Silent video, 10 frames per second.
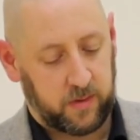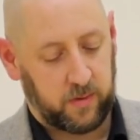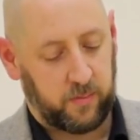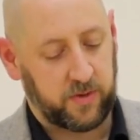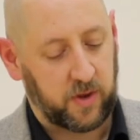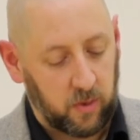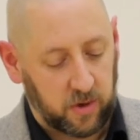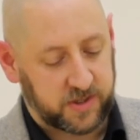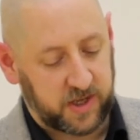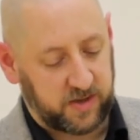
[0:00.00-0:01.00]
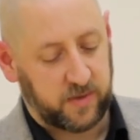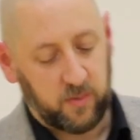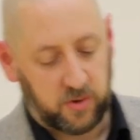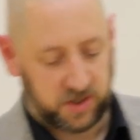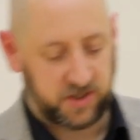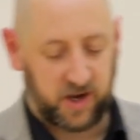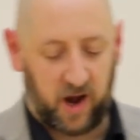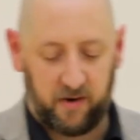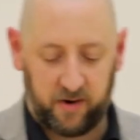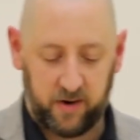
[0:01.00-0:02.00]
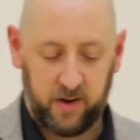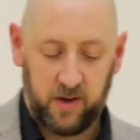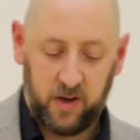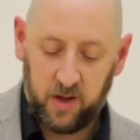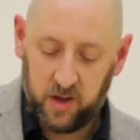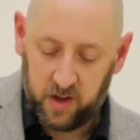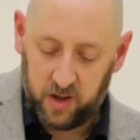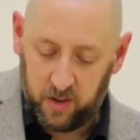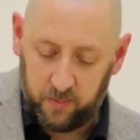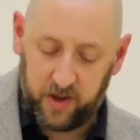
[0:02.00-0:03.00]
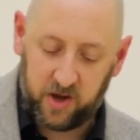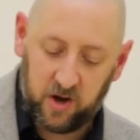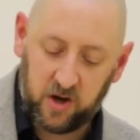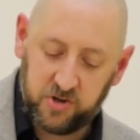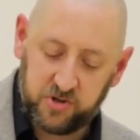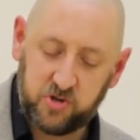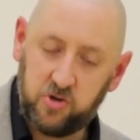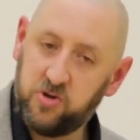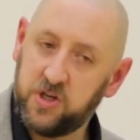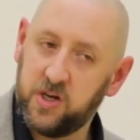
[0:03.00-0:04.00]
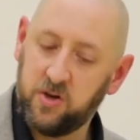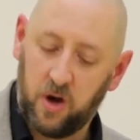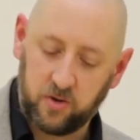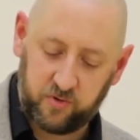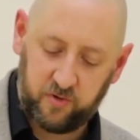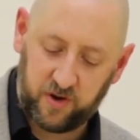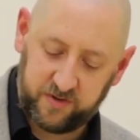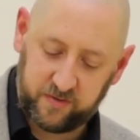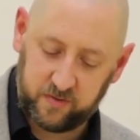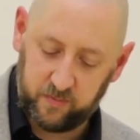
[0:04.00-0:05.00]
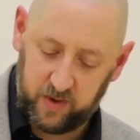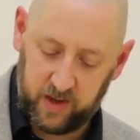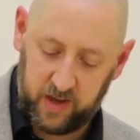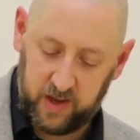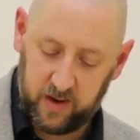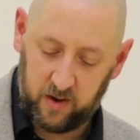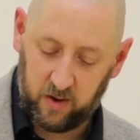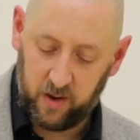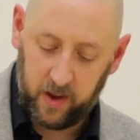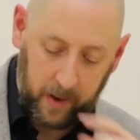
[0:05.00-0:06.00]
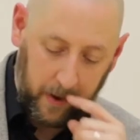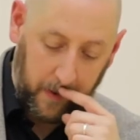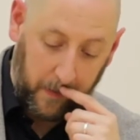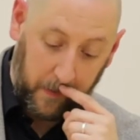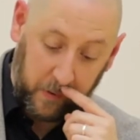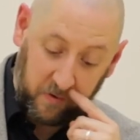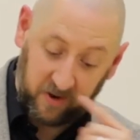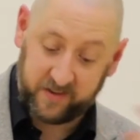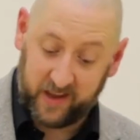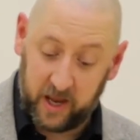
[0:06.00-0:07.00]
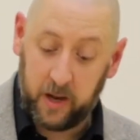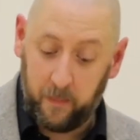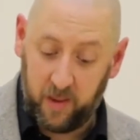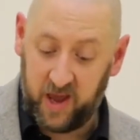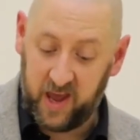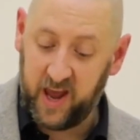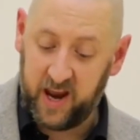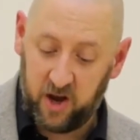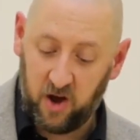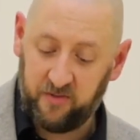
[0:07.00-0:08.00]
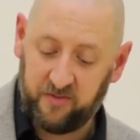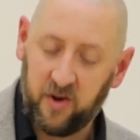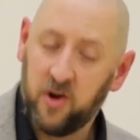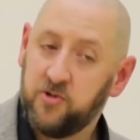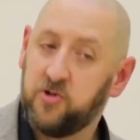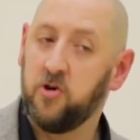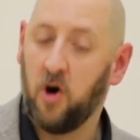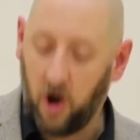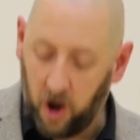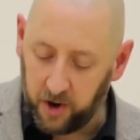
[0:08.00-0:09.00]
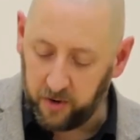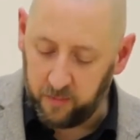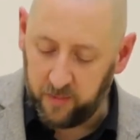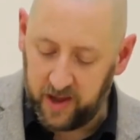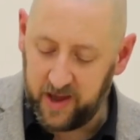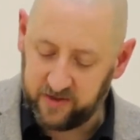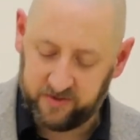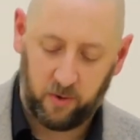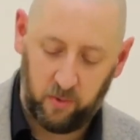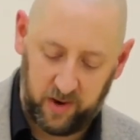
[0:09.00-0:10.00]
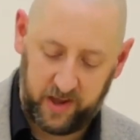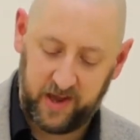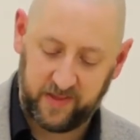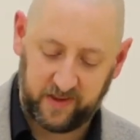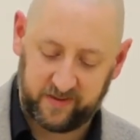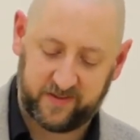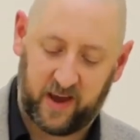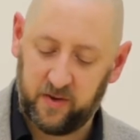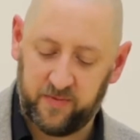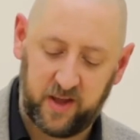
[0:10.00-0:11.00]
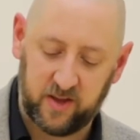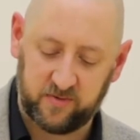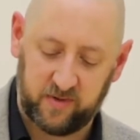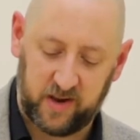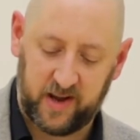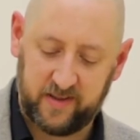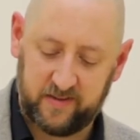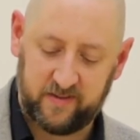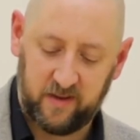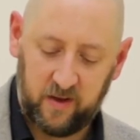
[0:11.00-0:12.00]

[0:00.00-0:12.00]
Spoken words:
But the Lord said to Moses and Aaron, because you did not trust me or trust in me enough to honor me as holy in the sight of the Israelites,